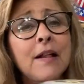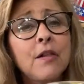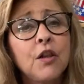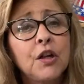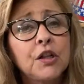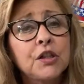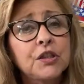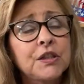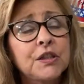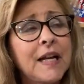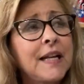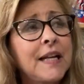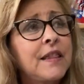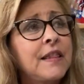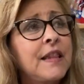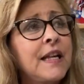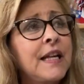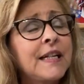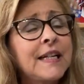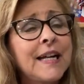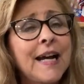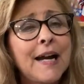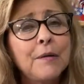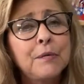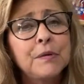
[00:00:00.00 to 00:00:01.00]
looked, I
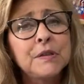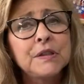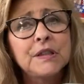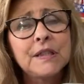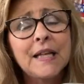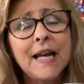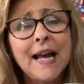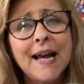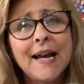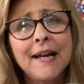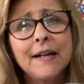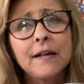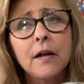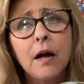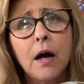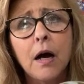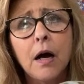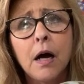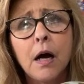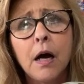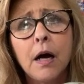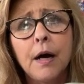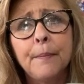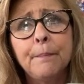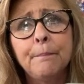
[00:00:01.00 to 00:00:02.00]
think I was at
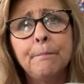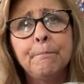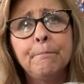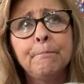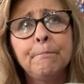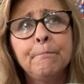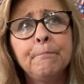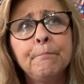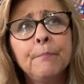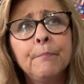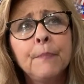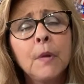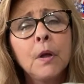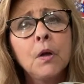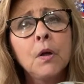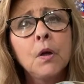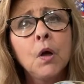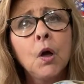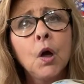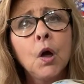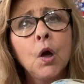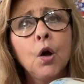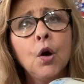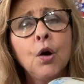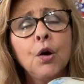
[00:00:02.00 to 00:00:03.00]
um
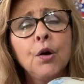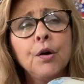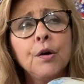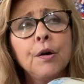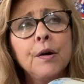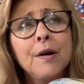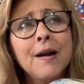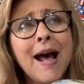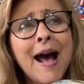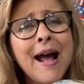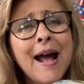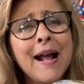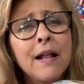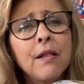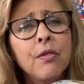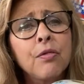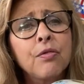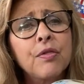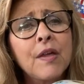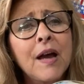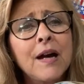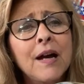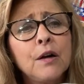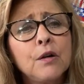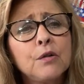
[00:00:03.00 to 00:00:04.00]

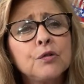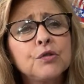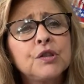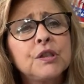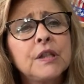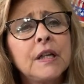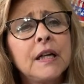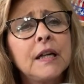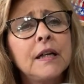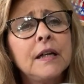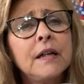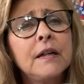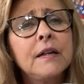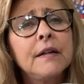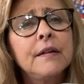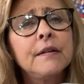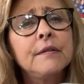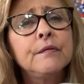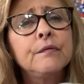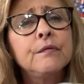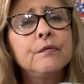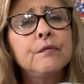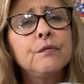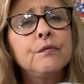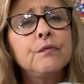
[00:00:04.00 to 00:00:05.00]

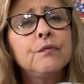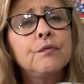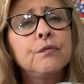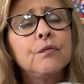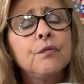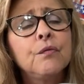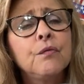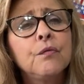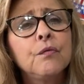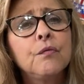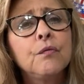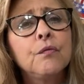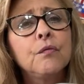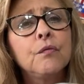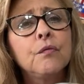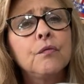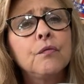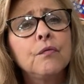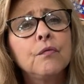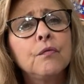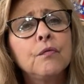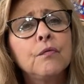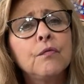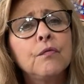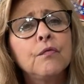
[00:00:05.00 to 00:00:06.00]

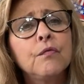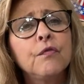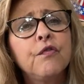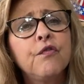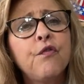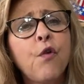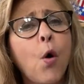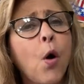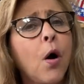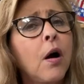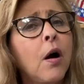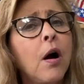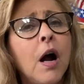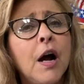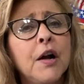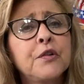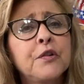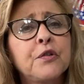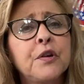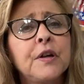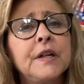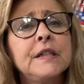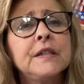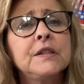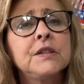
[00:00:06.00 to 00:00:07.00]

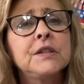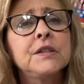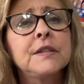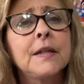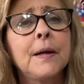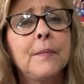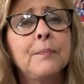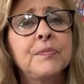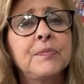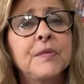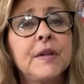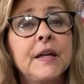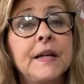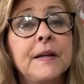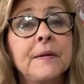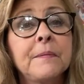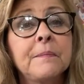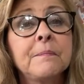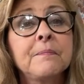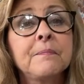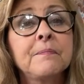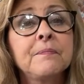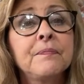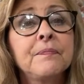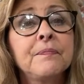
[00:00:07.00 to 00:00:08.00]
9,400 and something.
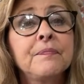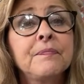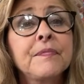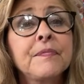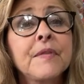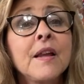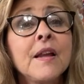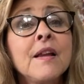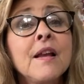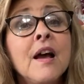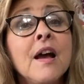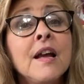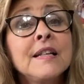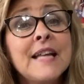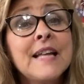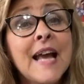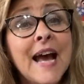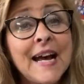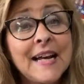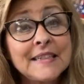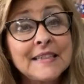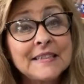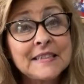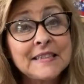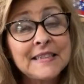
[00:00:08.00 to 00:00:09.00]

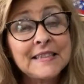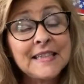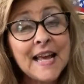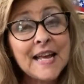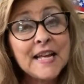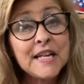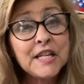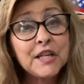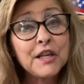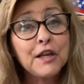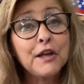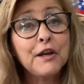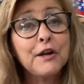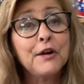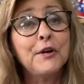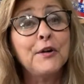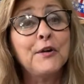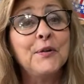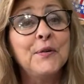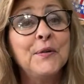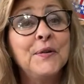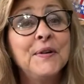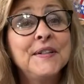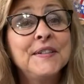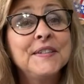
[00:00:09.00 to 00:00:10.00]
Yes, thank
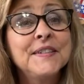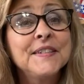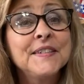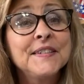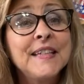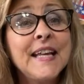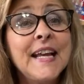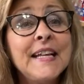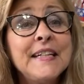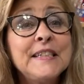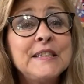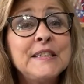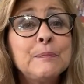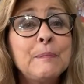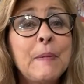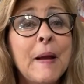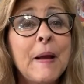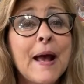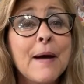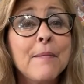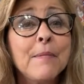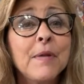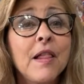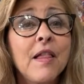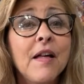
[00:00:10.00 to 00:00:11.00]
you. Thanks,
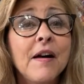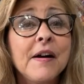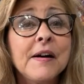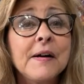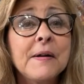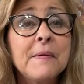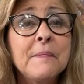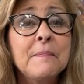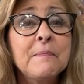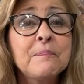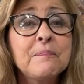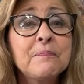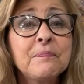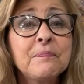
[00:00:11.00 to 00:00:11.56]
Pamela.